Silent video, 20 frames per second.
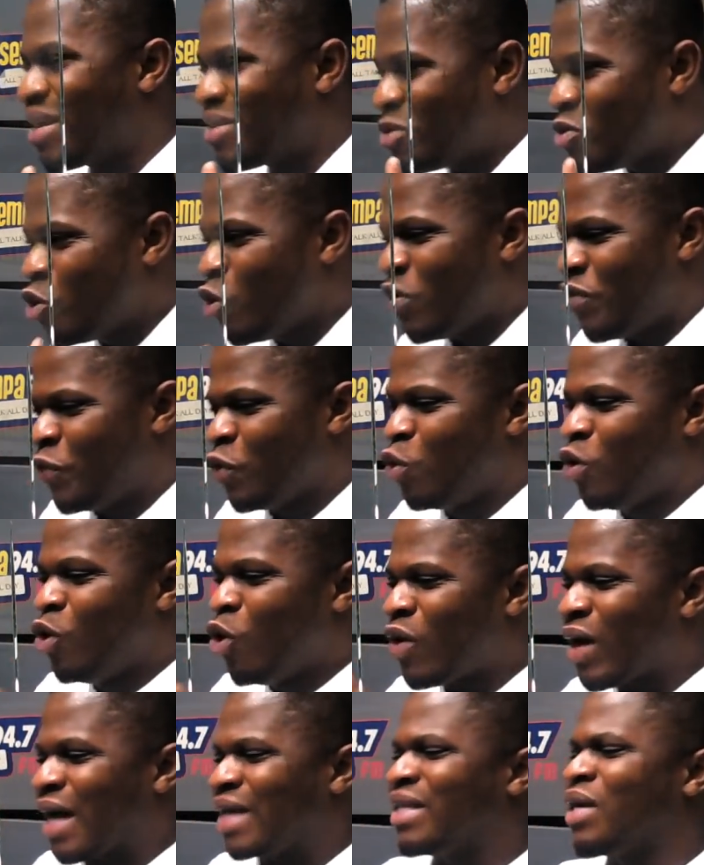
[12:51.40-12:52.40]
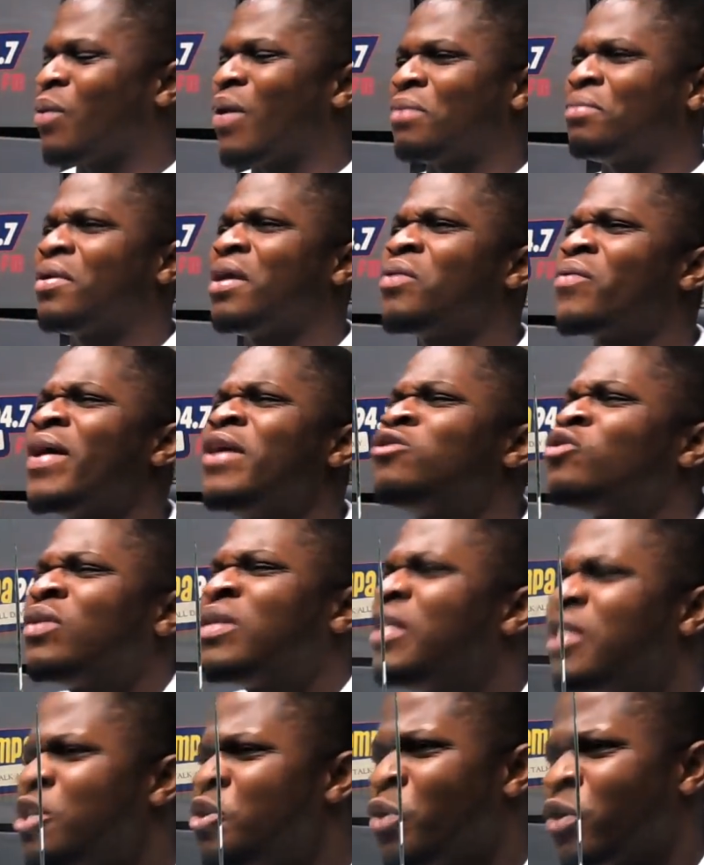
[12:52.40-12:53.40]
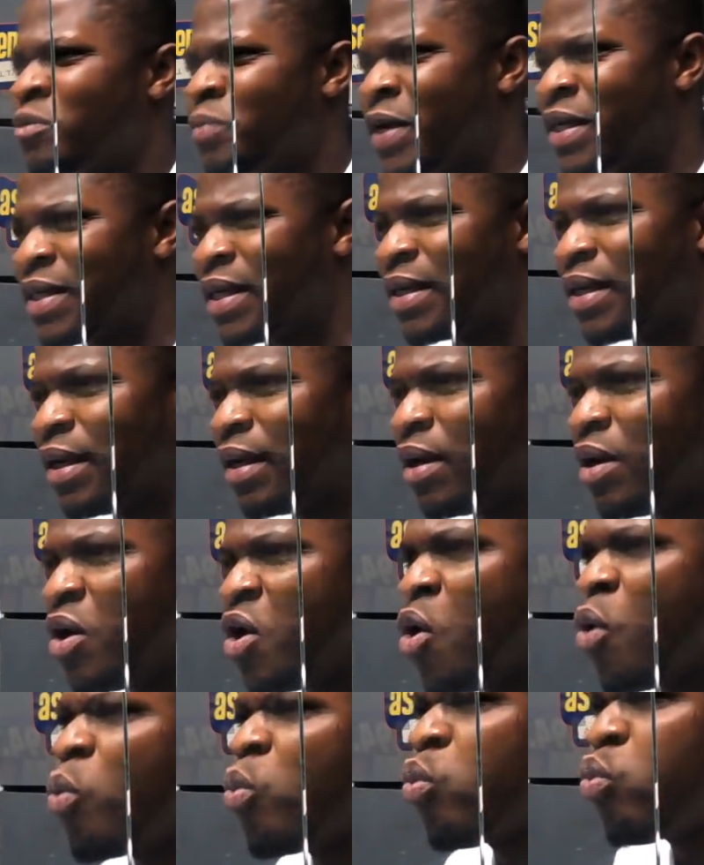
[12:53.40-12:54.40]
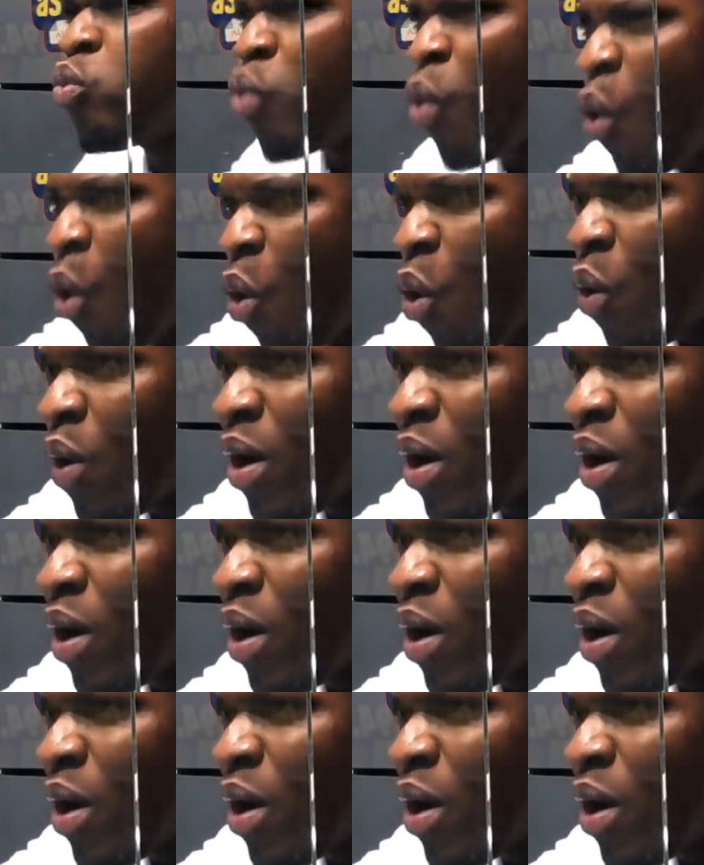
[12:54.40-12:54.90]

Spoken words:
If you look at the what trend, why he's not a serious person. Wo